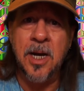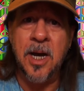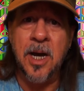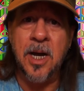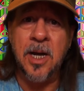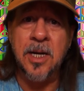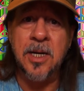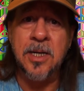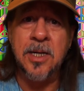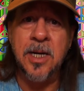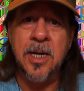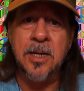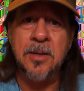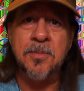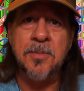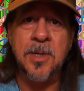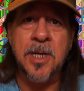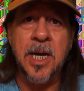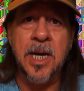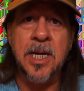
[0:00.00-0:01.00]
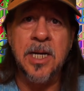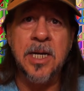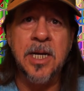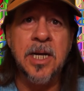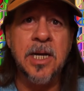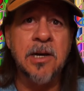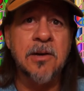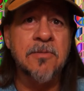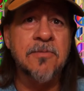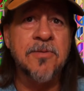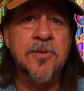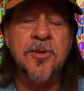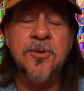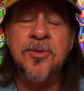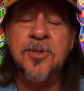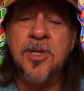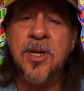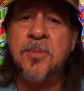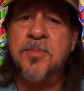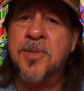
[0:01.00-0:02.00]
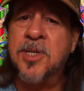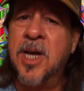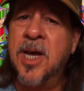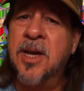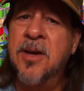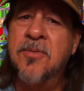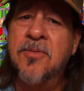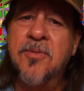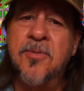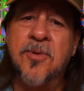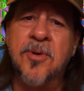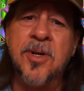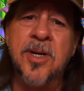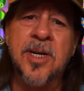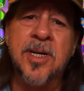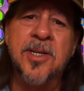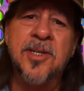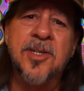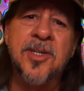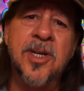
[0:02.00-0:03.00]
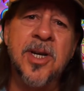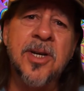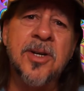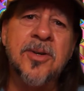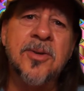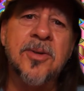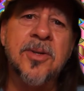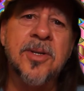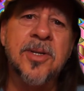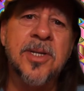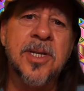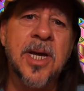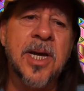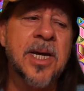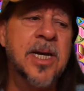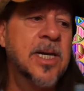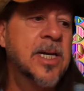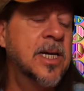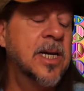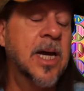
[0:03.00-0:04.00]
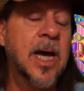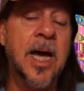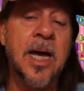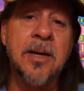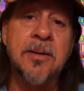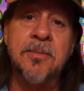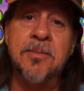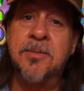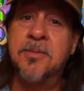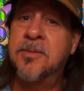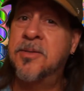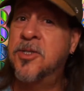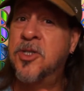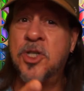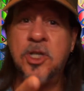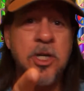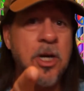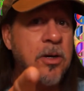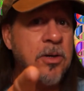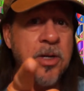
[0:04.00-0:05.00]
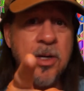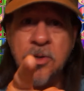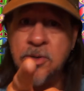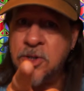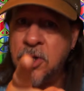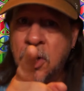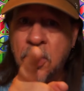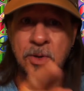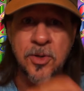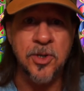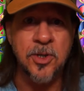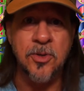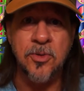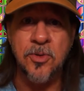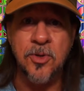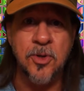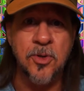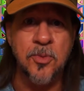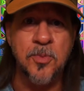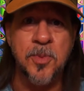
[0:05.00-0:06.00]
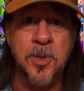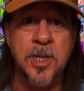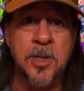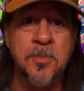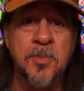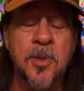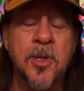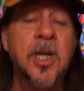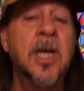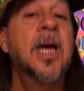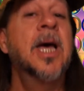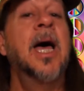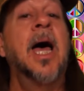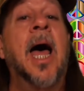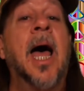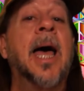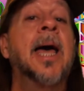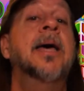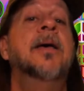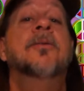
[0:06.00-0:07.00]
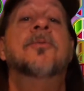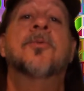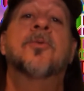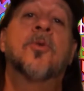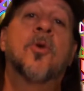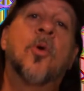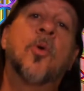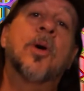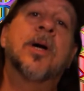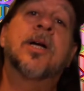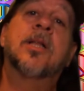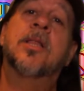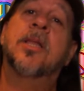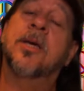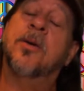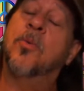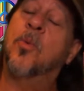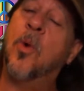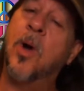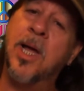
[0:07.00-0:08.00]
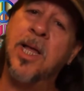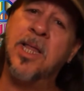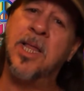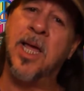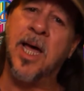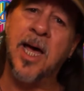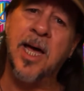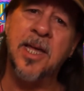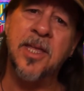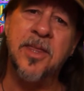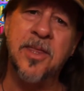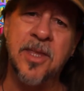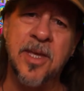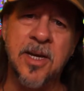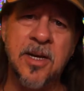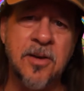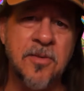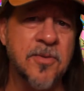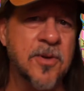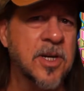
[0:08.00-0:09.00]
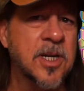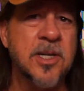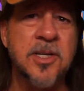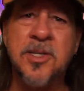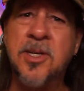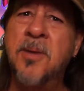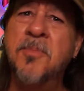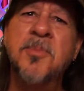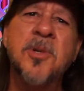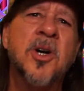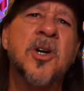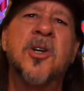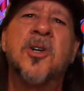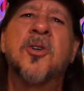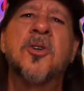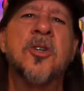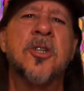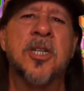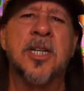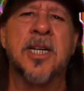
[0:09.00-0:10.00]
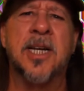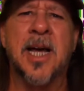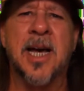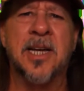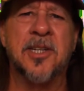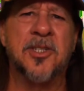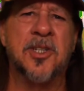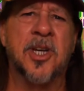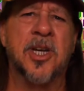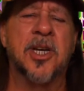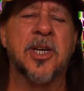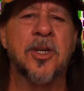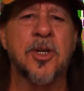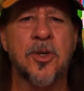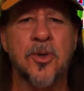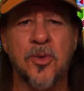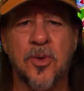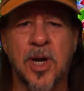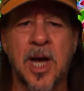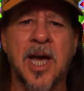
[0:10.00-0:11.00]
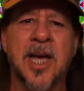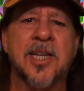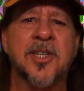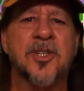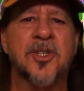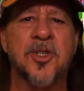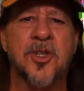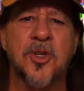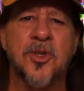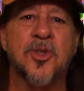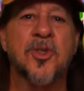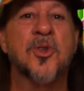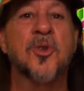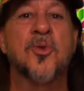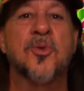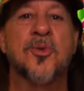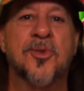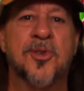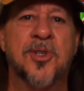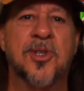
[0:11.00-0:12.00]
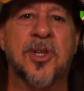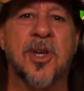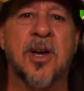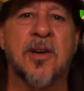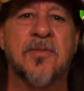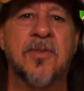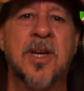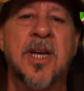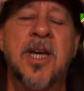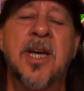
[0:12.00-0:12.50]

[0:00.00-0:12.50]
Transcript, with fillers: I am gaining a few subs every single day. Shout out to all you new people. And quickly, while I think of it, because I'm not good at asking you guys to do stuff,